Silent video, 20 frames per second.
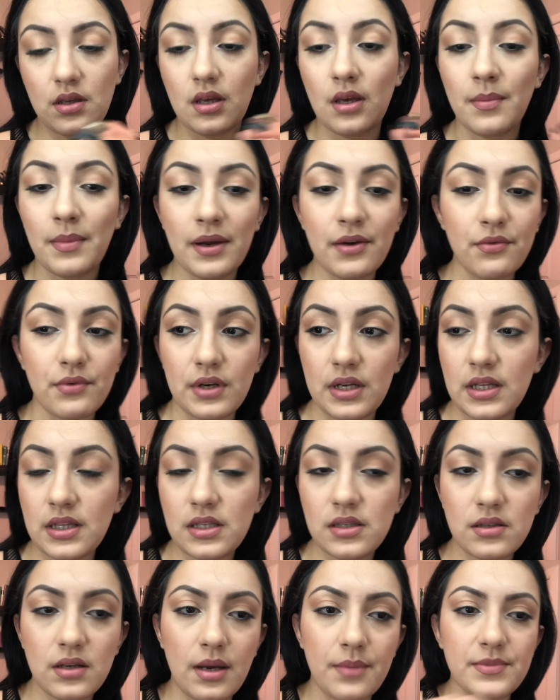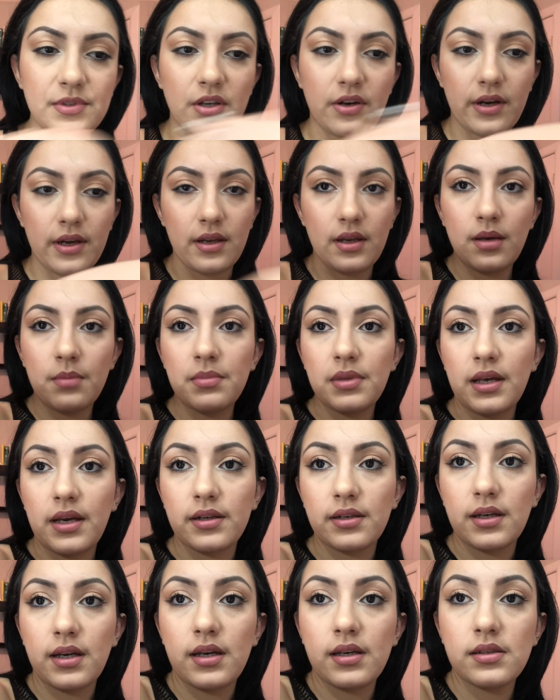Am I reading this? I'm sorry, I'm
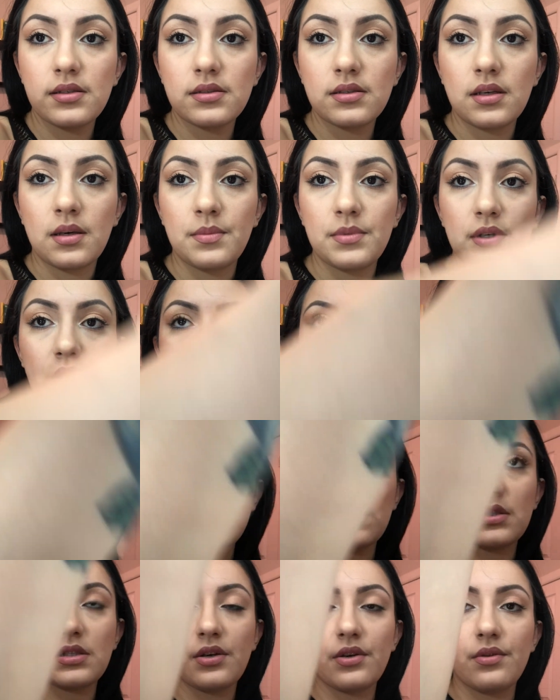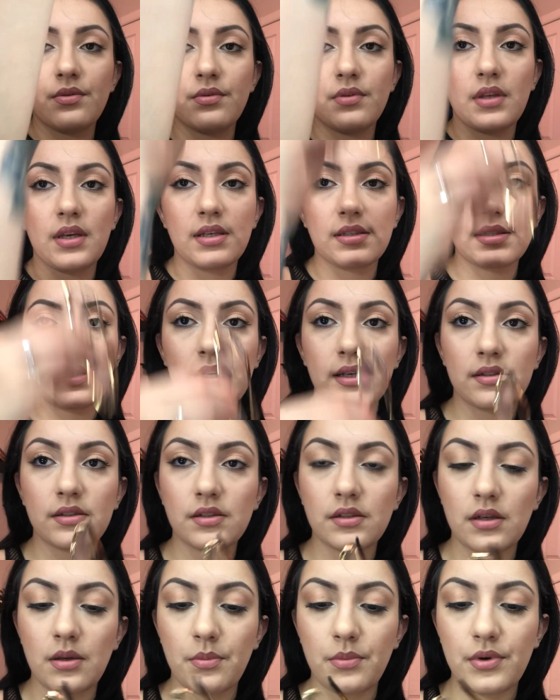blind, guys. I want to tell you the exact
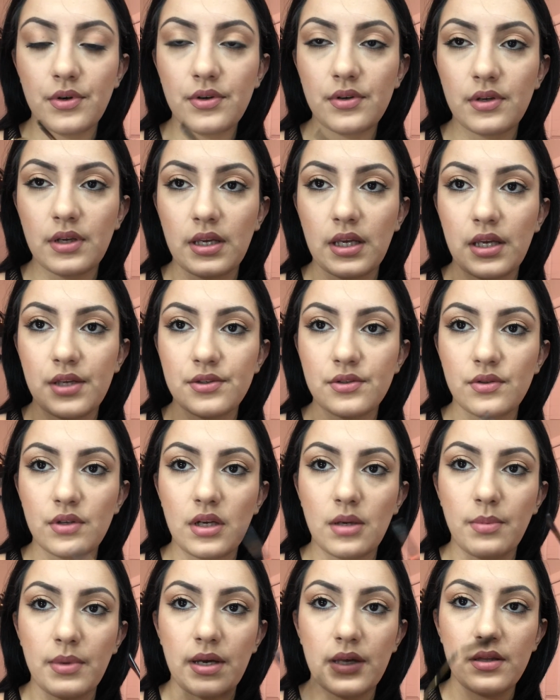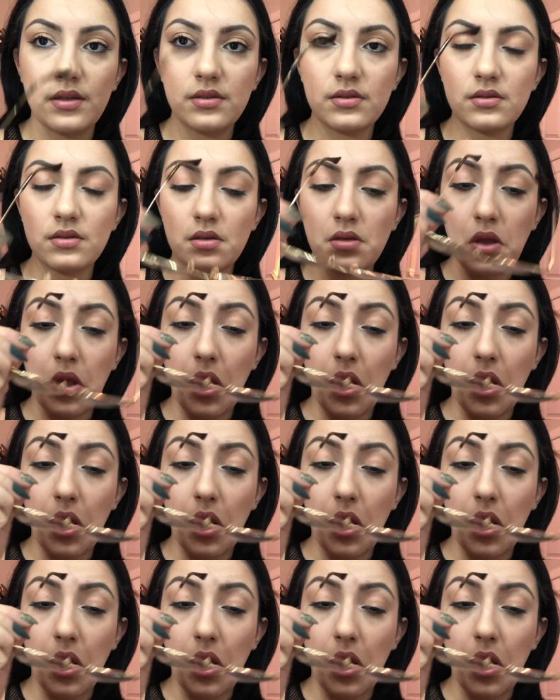number in case you need to buy this.